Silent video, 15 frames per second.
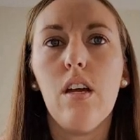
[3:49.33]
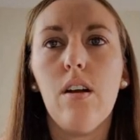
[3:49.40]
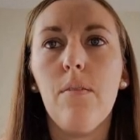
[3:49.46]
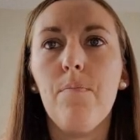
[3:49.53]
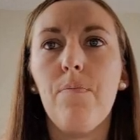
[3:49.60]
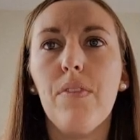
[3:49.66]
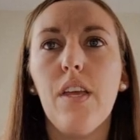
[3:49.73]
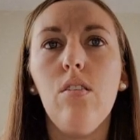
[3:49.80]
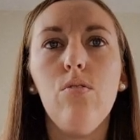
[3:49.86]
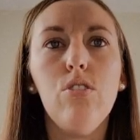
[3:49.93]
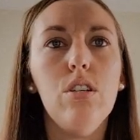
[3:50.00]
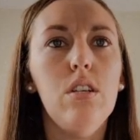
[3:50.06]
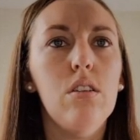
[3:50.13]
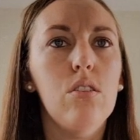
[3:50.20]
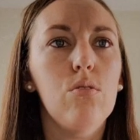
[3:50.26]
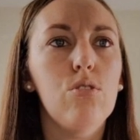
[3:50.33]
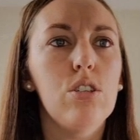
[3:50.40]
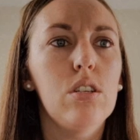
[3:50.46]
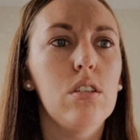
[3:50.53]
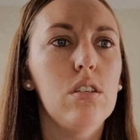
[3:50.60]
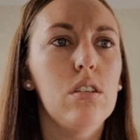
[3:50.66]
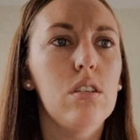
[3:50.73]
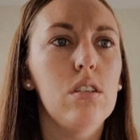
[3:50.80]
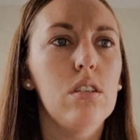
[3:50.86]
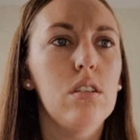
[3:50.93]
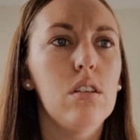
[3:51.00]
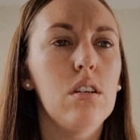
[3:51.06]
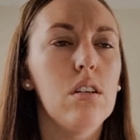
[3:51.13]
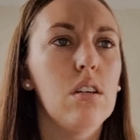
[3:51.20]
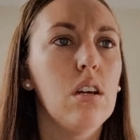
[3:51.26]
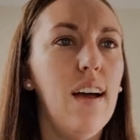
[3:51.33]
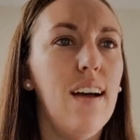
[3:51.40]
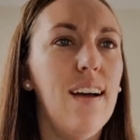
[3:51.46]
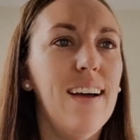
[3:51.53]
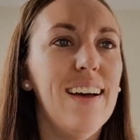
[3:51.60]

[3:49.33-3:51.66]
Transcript: there. Lotion, lotion.